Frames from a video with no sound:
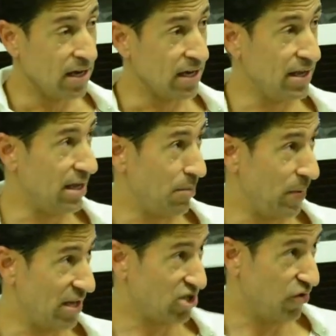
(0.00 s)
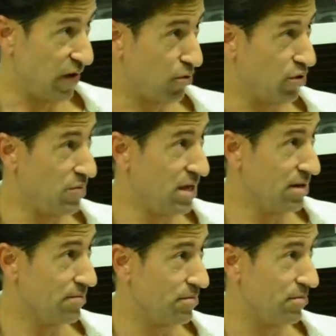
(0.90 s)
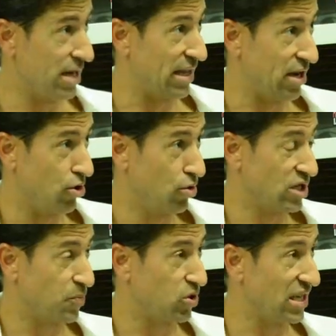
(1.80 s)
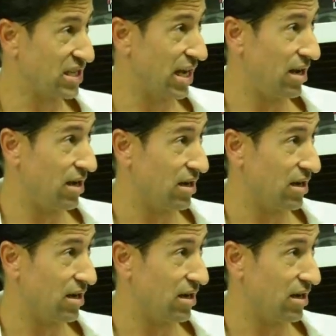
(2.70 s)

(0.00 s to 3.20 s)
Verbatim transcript: he didn't play so far with me, but I know his potential.